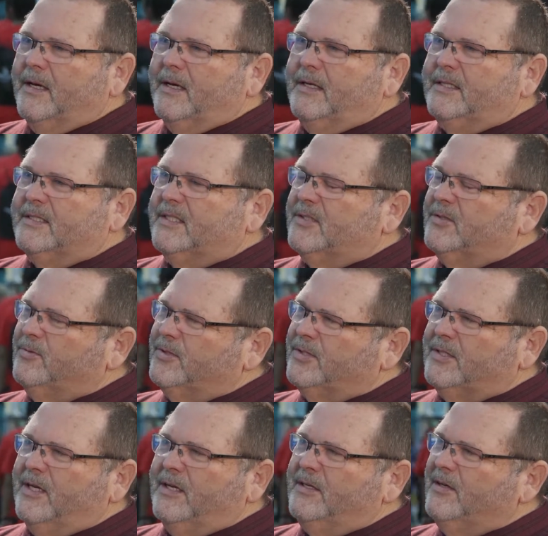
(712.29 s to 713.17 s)
And he says,
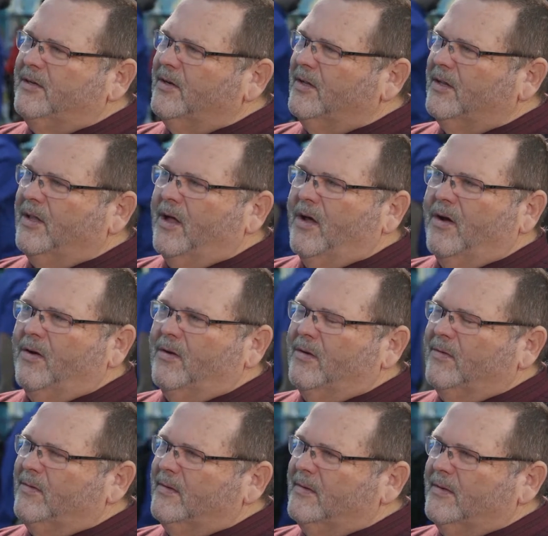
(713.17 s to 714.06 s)
"Well, son, you're a
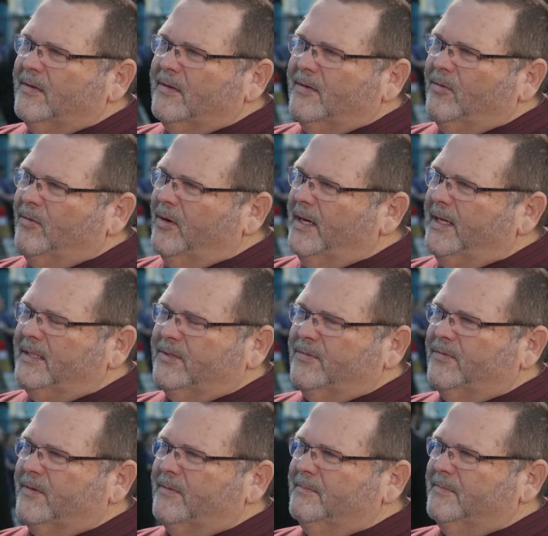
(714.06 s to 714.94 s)
long
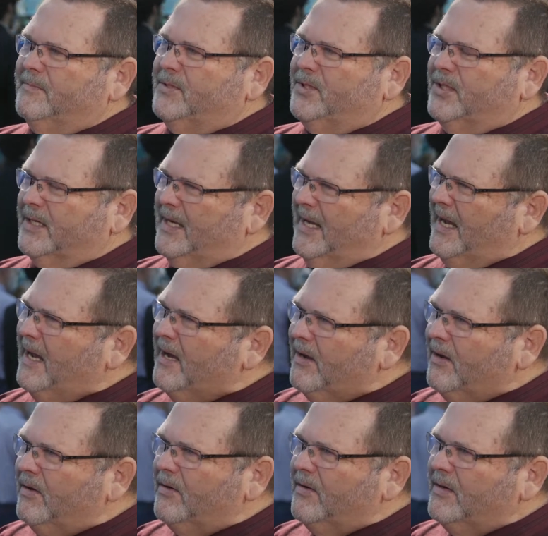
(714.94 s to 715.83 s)
ways from
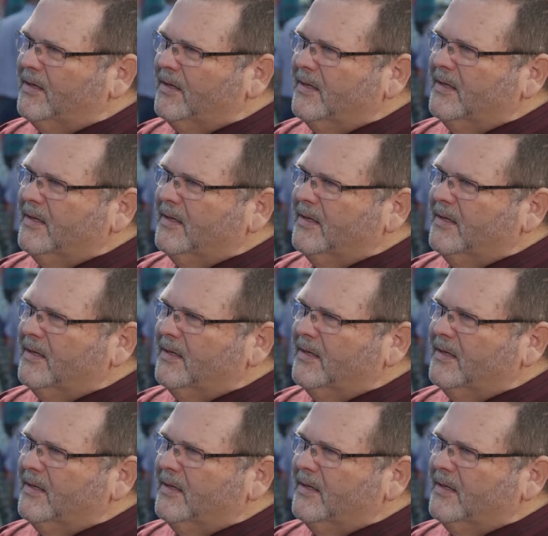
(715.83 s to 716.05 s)
Chicago.